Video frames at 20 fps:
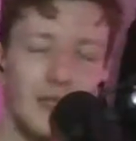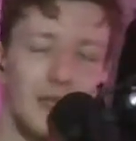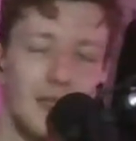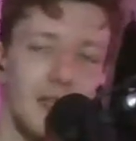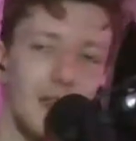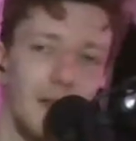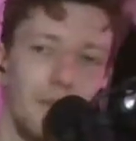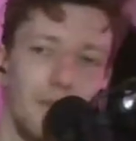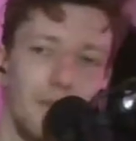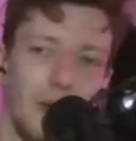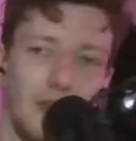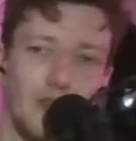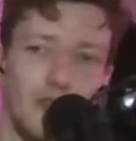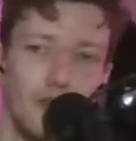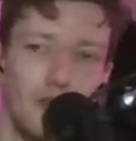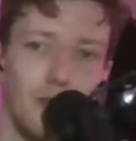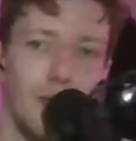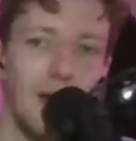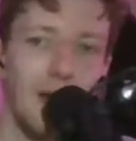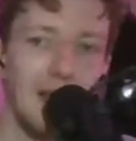a bunch
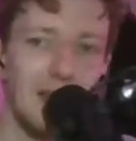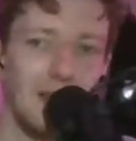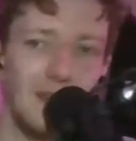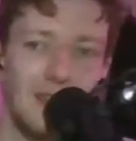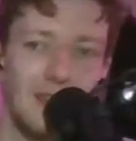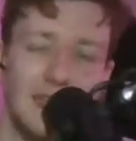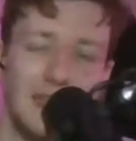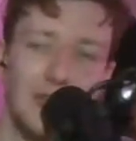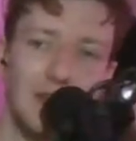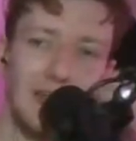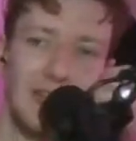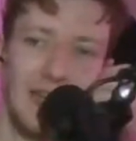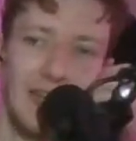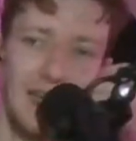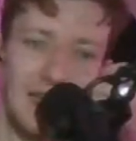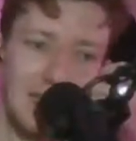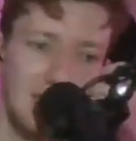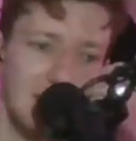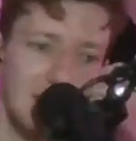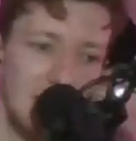of white theory
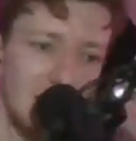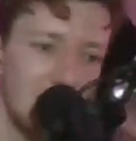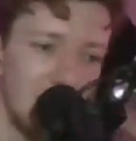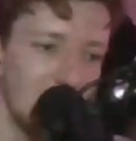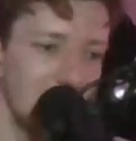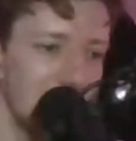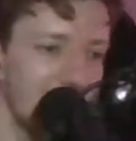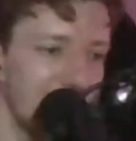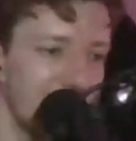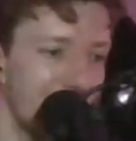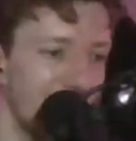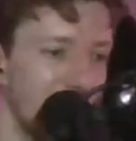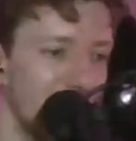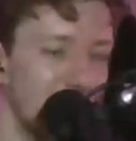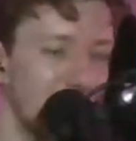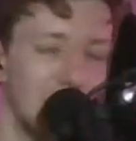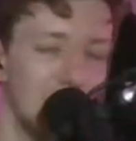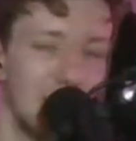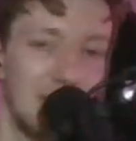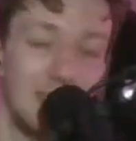heads
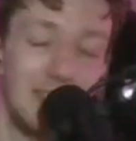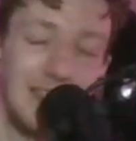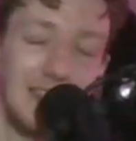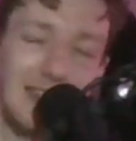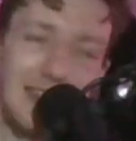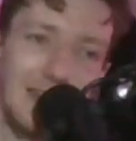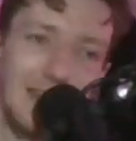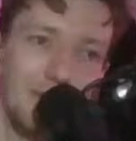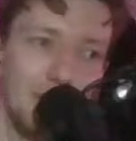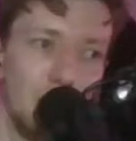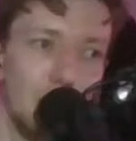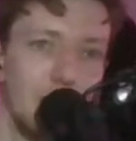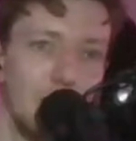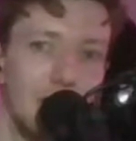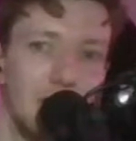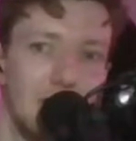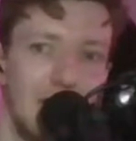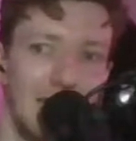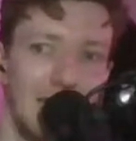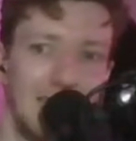with
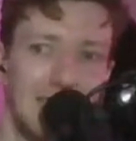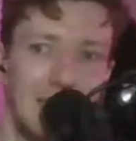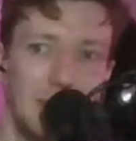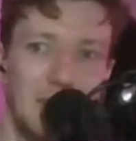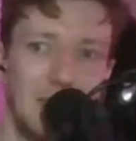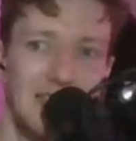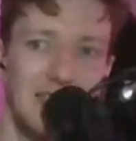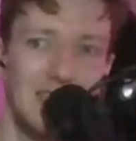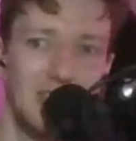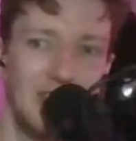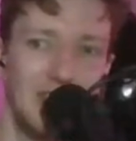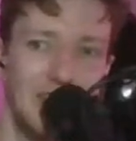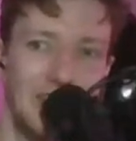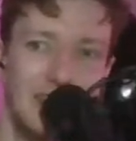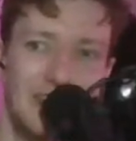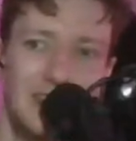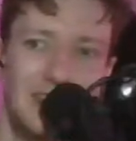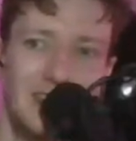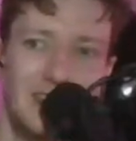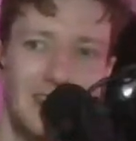bureaucratic
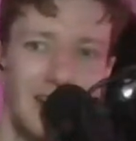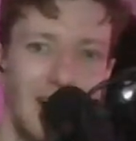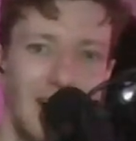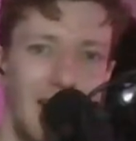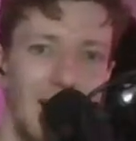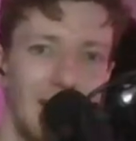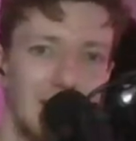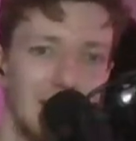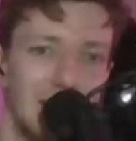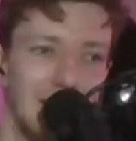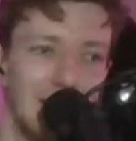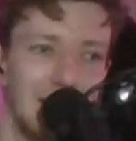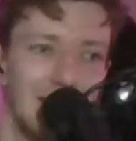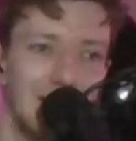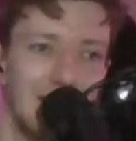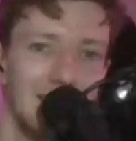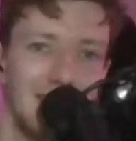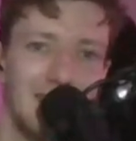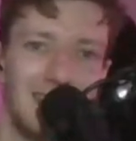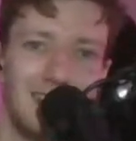positions aren't gonna
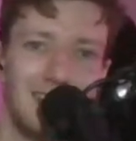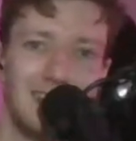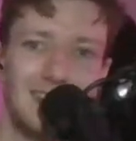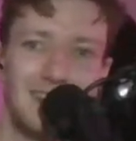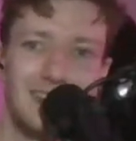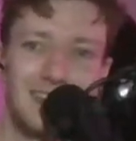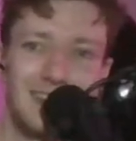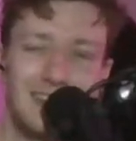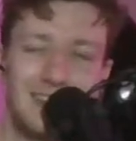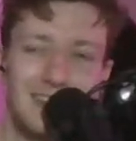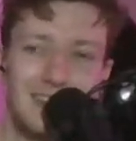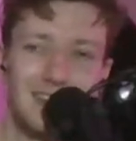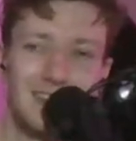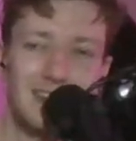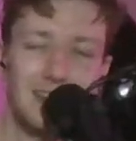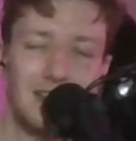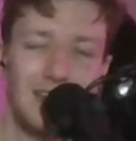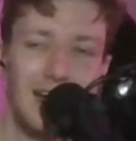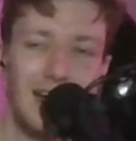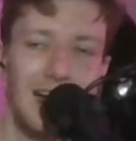
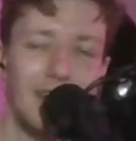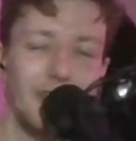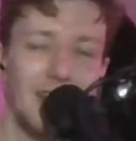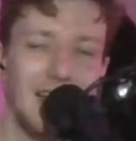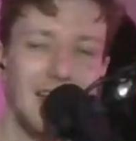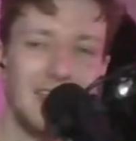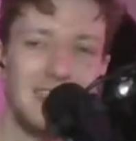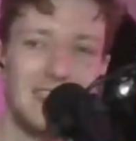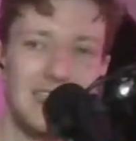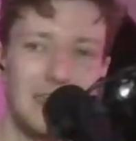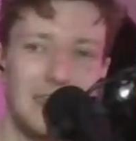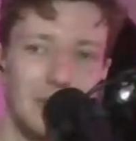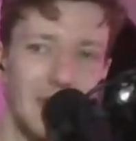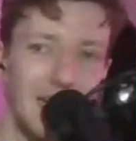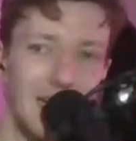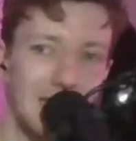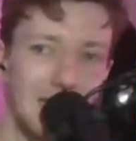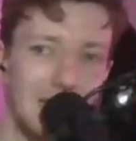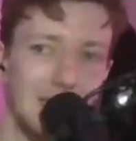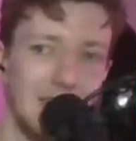have that same
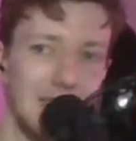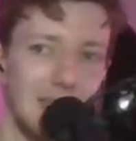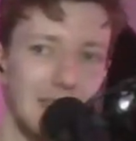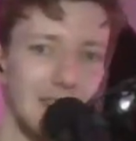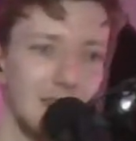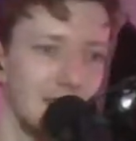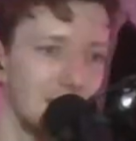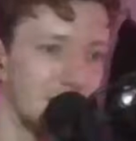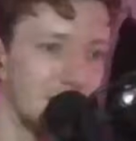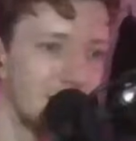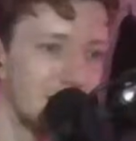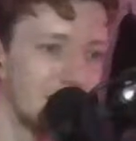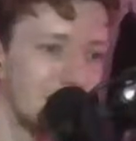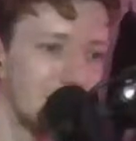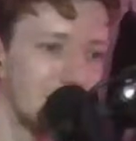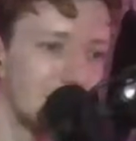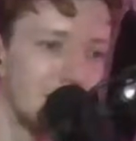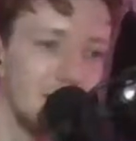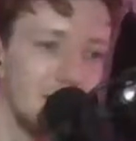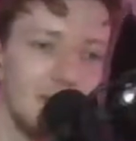insight.
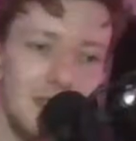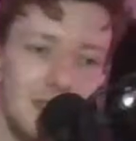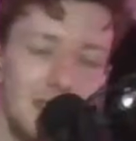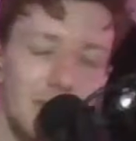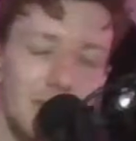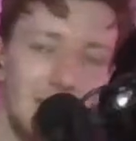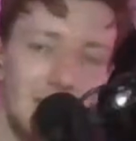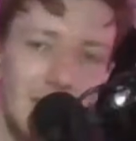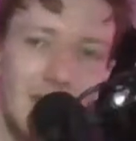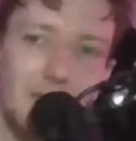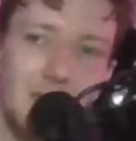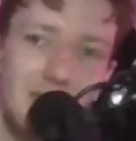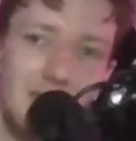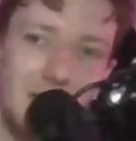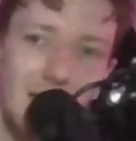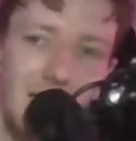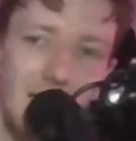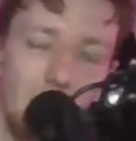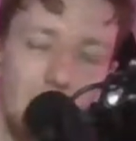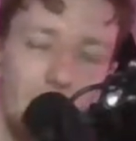Sometimes
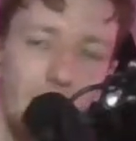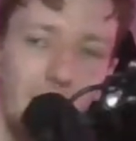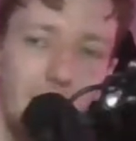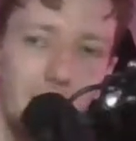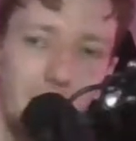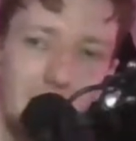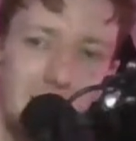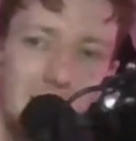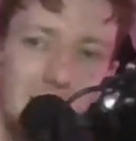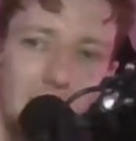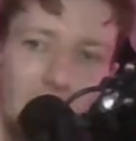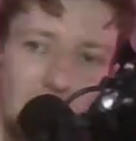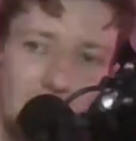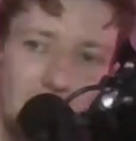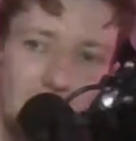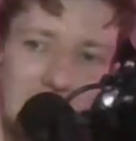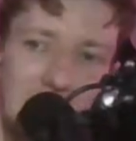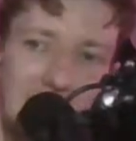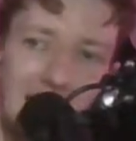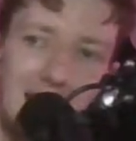standpoint
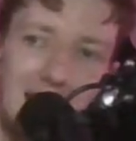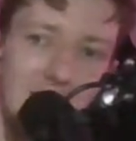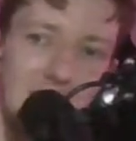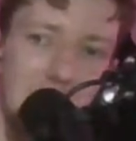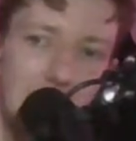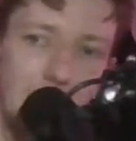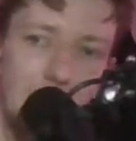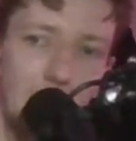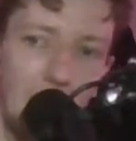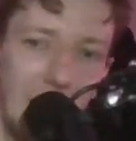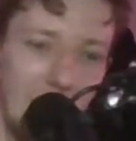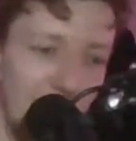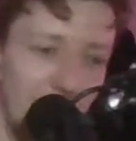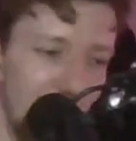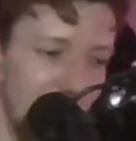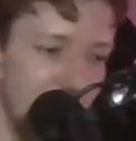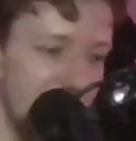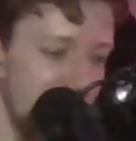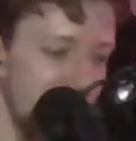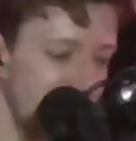epistemology has some
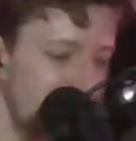benefits.